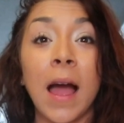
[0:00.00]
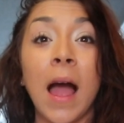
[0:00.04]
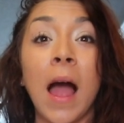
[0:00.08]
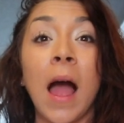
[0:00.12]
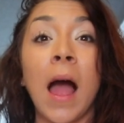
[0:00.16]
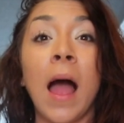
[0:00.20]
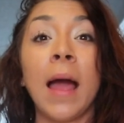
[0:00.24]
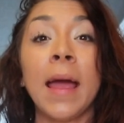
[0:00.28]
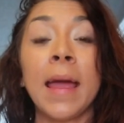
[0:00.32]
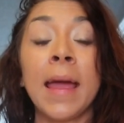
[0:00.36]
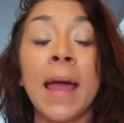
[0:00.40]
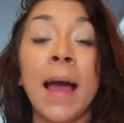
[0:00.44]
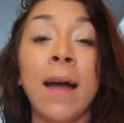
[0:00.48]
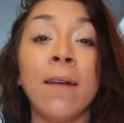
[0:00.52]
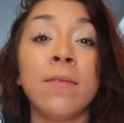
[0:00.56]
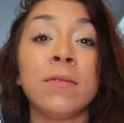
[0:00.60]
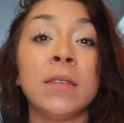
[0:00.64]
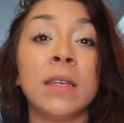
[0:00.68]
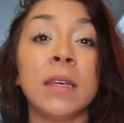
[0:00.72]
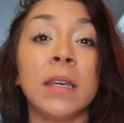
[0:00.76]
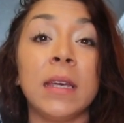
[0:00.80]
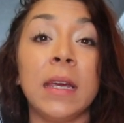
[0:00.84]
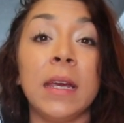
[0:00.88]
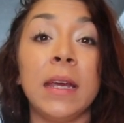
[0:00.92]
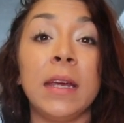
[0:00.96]
I have
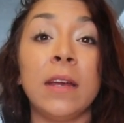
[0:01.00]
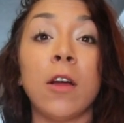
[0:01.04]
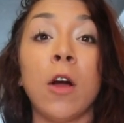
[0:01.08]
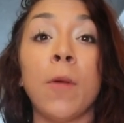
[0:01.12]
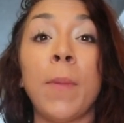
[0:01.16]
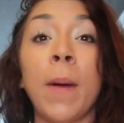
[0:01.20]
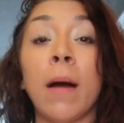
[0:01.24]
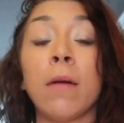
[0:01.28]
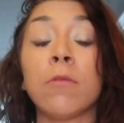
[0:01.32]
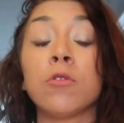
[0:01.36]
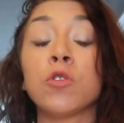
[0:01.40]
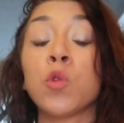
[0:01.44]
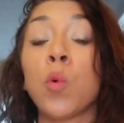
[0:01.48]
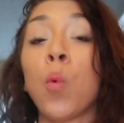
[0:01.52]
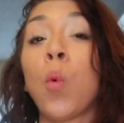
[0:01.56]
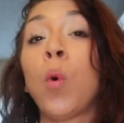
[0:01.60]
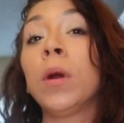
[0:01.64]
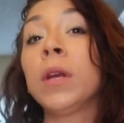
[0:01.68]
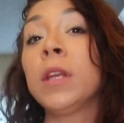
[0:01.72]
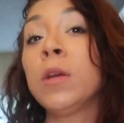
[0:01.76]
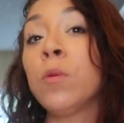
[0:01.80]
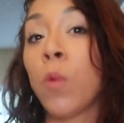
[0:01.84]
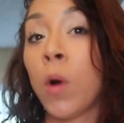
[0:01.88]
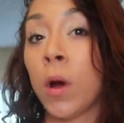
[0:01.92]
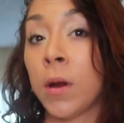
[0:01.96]
to eat about
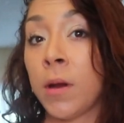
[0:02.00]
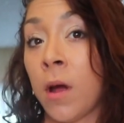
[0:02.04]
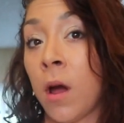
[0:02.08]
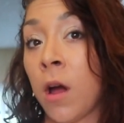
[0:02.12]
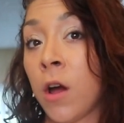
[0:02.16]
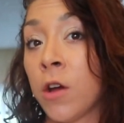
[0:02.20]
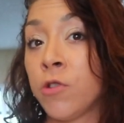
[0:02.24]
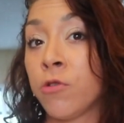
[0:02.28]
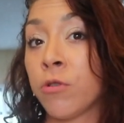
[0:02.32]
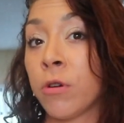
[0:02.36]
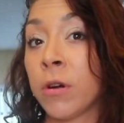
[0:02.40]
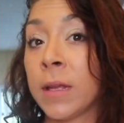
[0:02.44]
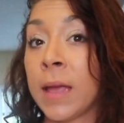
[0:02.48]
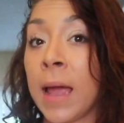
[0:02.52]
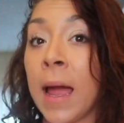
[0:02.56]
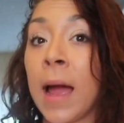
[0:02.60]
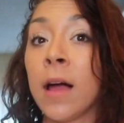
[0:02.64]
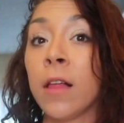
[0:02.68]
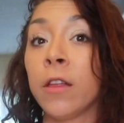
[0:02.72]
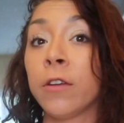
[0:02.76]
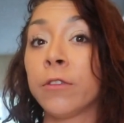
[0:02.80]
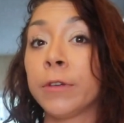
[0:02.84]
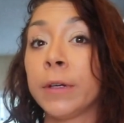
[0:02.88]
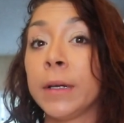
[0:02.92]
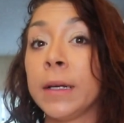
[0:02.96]
2100
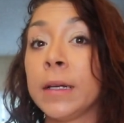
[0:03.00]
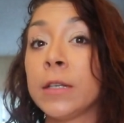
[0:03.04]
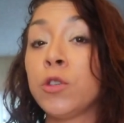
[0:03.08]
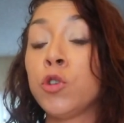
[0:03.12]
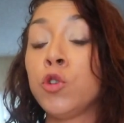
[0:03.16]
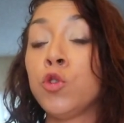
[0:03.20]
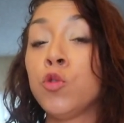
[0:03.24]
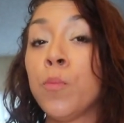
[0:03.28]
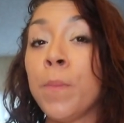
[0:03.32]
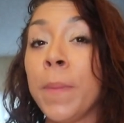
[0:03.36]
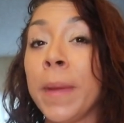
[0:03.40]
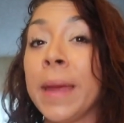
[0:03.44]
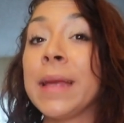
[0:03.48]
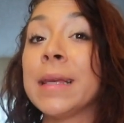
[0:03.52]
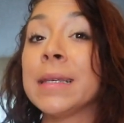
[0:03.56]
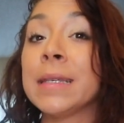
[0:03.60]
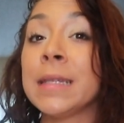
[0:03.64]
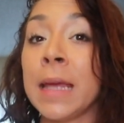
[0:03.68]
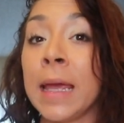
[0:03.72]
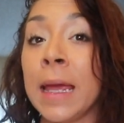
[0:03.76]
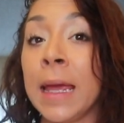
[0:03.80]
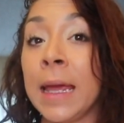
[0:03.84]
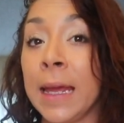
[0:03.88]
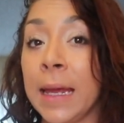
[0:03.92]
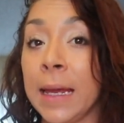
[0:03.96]
calories to
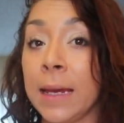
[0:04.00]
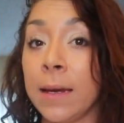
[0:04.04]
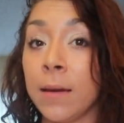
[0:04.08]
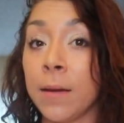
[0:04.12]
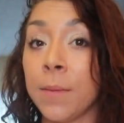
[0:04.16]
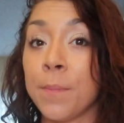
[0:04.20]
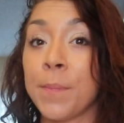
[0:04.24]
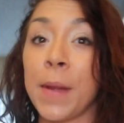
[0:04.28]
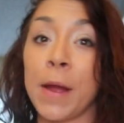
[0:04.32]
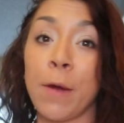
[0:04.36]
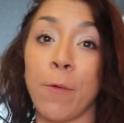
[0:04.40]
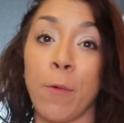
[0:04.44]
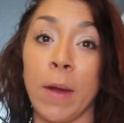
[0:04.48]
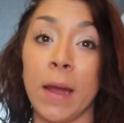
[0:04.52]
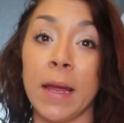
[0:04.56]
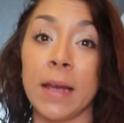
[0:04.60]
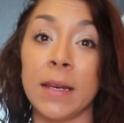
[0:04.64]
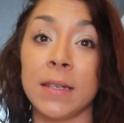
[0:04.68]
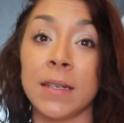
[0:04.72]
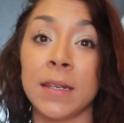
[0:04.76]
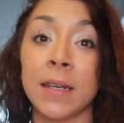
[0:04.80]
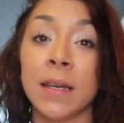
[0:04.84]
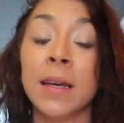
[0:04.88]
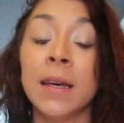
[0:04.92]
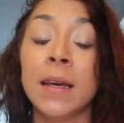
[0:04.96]
maintain my
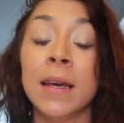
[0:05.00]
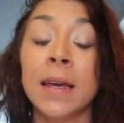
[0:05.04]
weight.